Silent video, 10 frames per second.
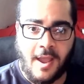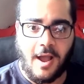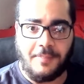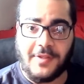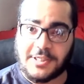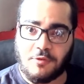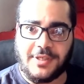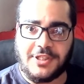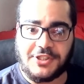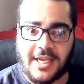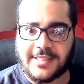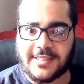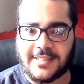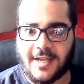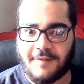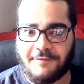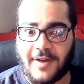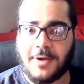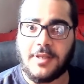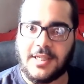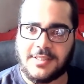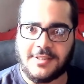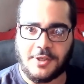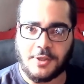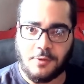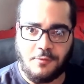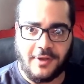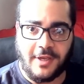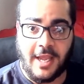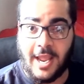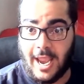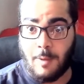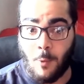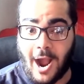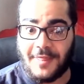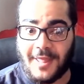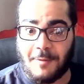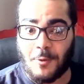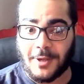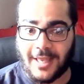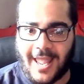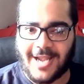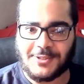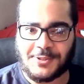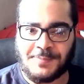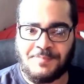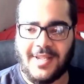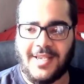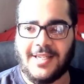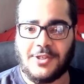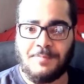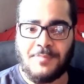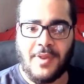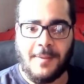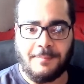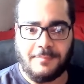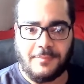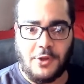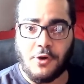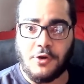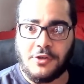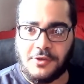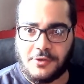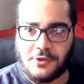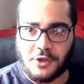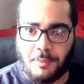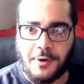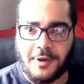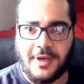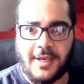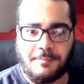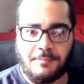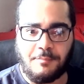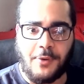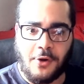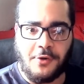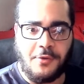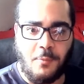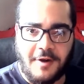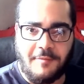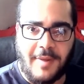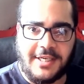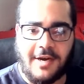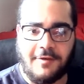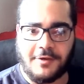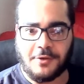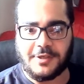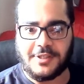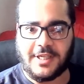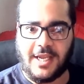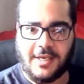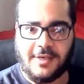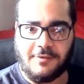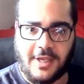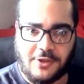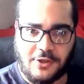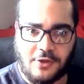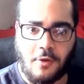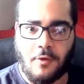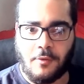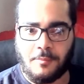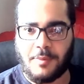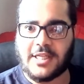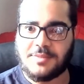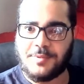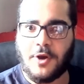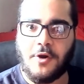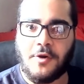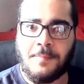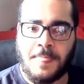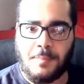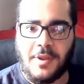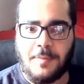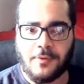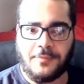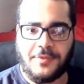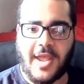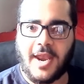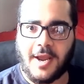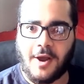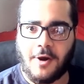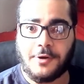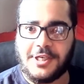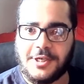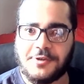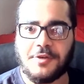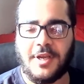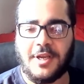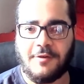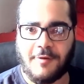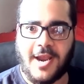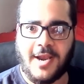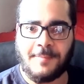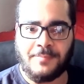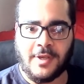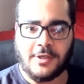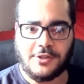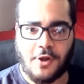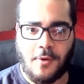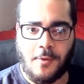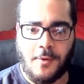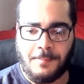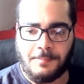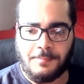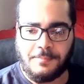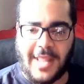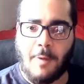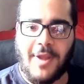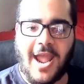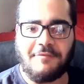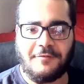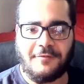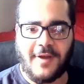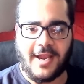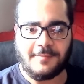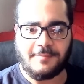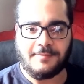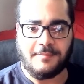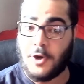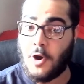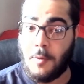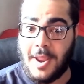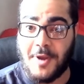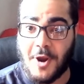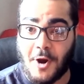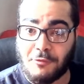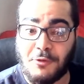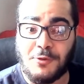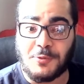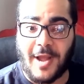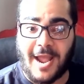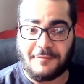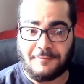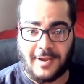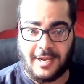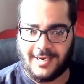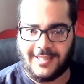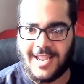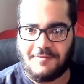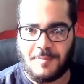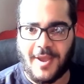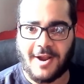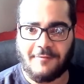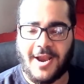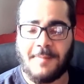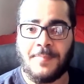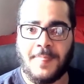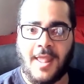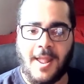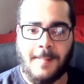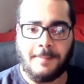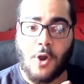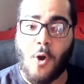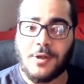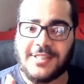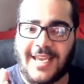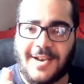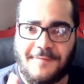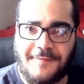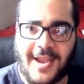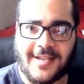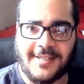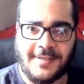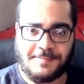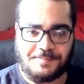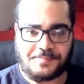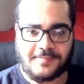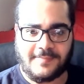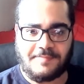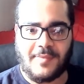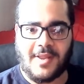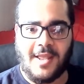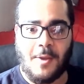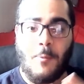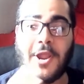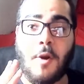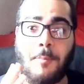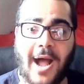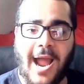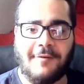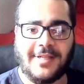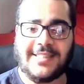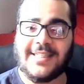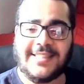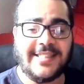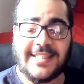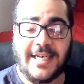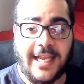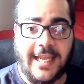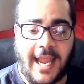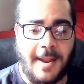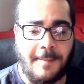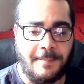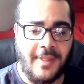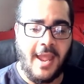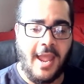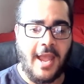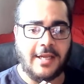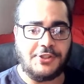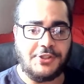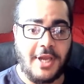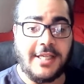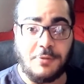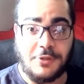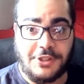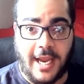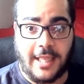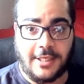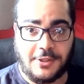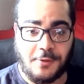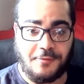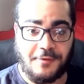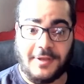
This will be Shanks' final lesson to Luffy, and why they will clash is your subordinate burned one of my territories and stole, possibly hurt people that are dear to me, right? So now we have to fight. And maybe our crews will have to fight in a Davy back, right? Cause and effect. We are pirates. This isn't a game. Shanks will challenge Luffy.